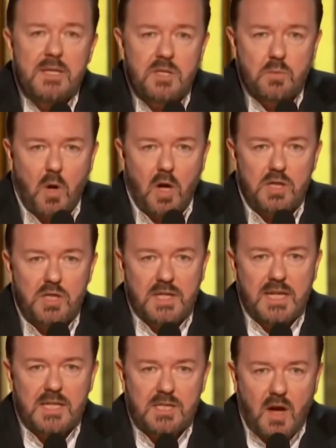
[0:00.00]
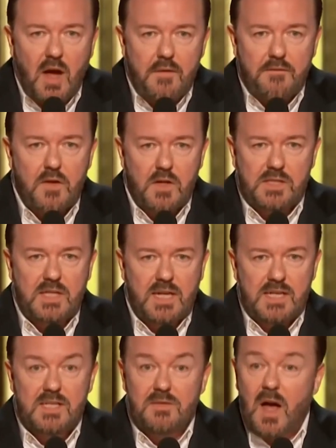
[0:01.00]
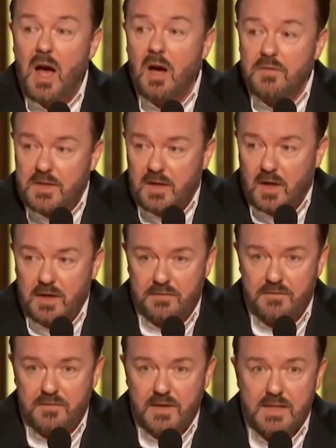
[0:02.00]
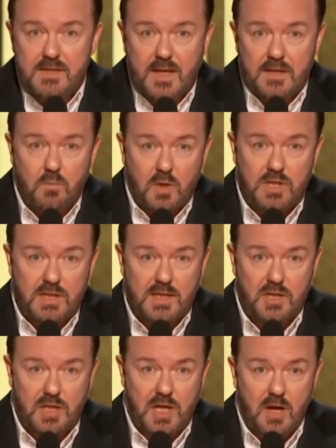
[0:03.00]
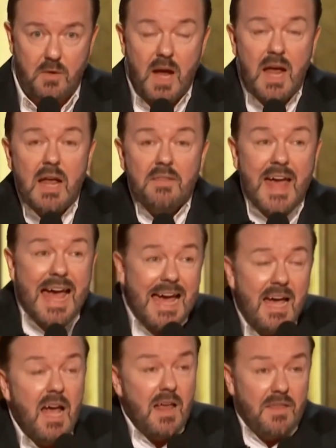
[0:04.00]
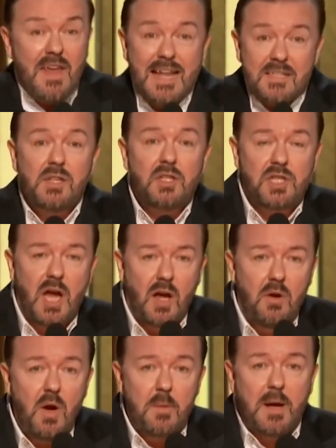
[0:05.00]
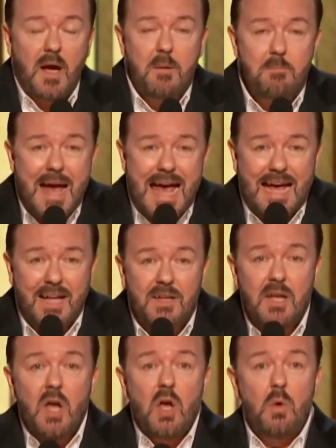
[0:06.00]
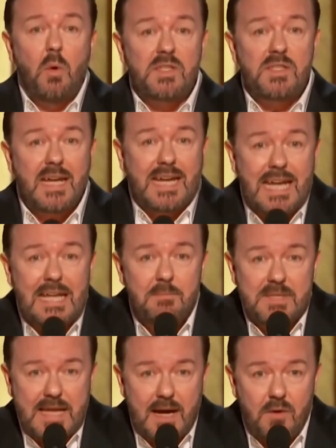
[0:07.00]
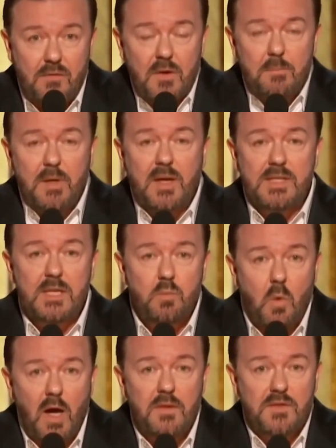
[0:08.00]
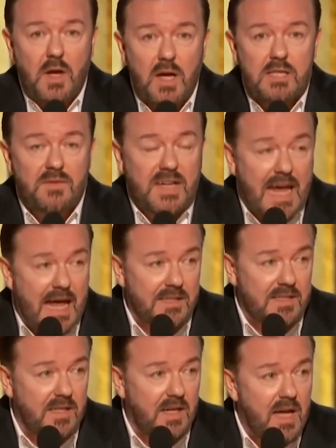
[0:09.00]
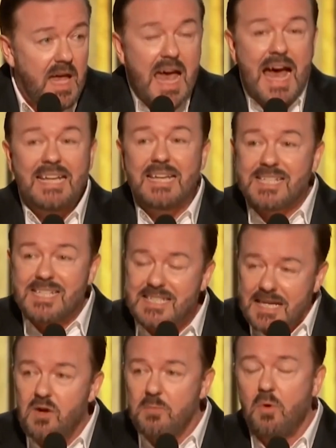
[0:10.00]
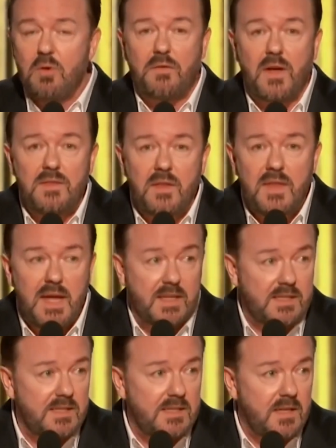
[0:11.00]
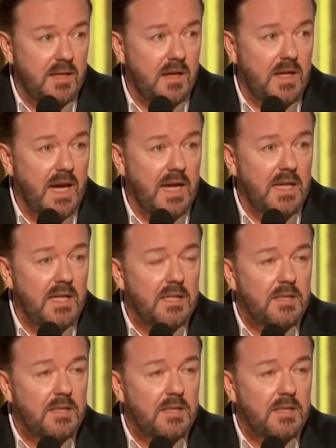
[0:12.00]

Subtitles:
binge watch the entire first season of Afterlife instead of watching this show. That's a show about a man who wants to kill himself because his wife dies of cancer. And it's still more fun than this. Okay?